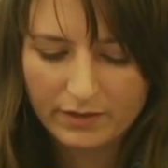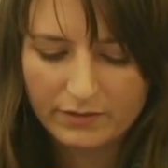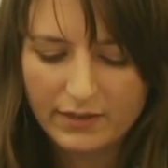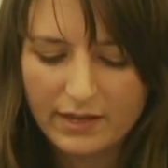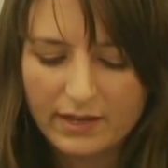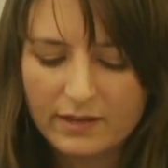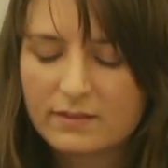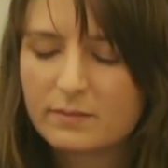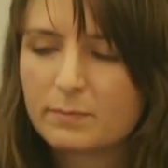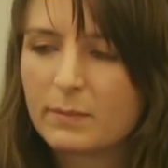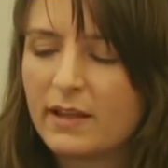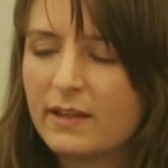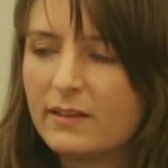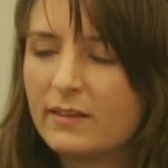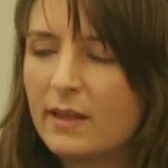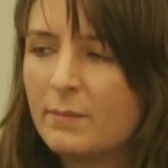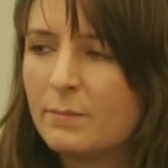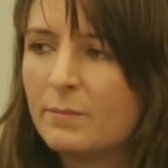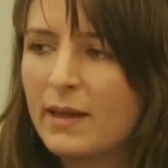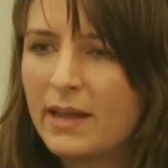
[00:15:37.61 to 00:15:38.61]
They
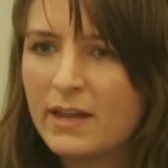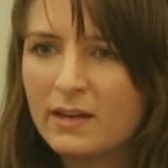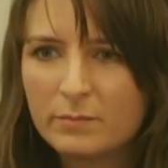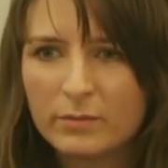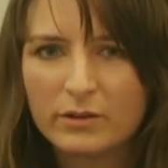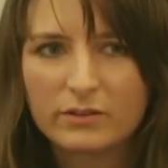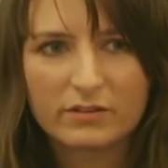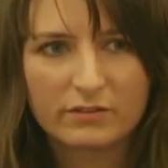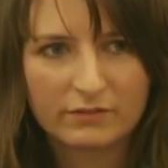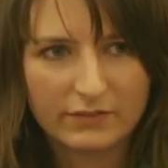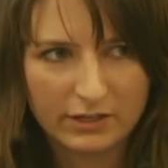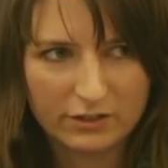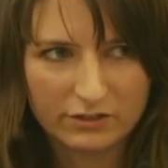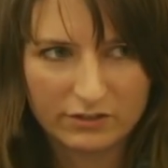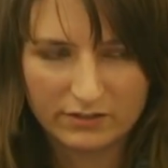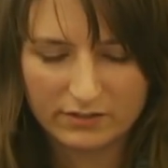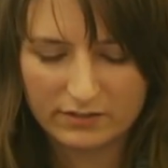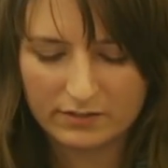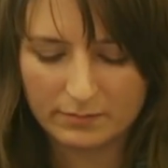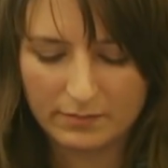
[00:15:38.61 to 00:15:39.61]
explained their main
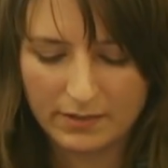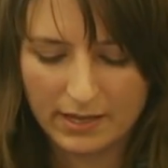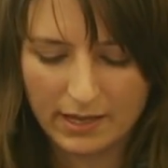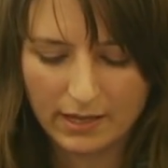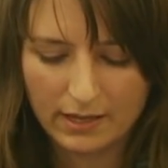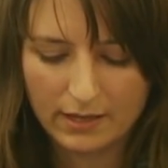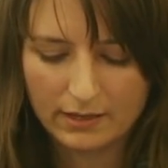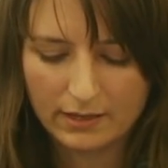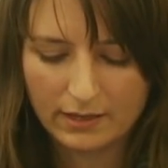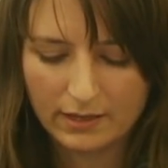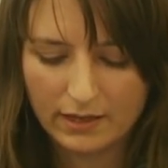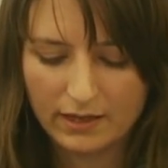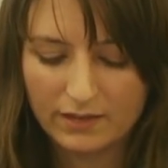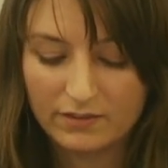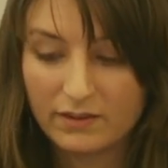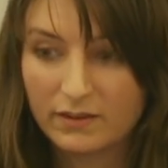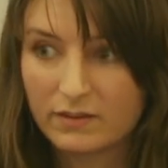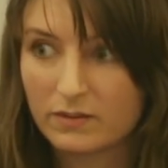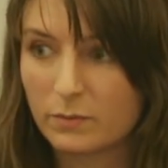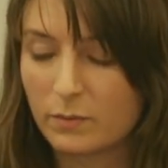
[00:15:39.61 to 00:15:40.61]
motivation to me
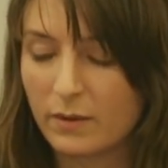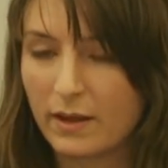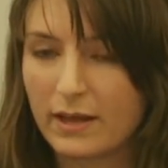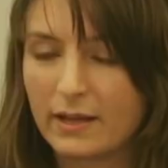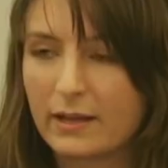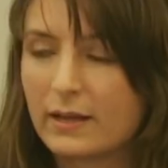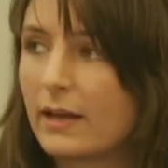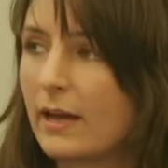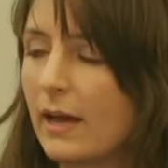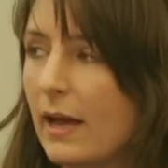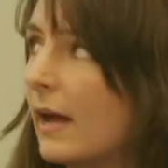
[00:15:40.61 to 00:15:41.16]
in this way.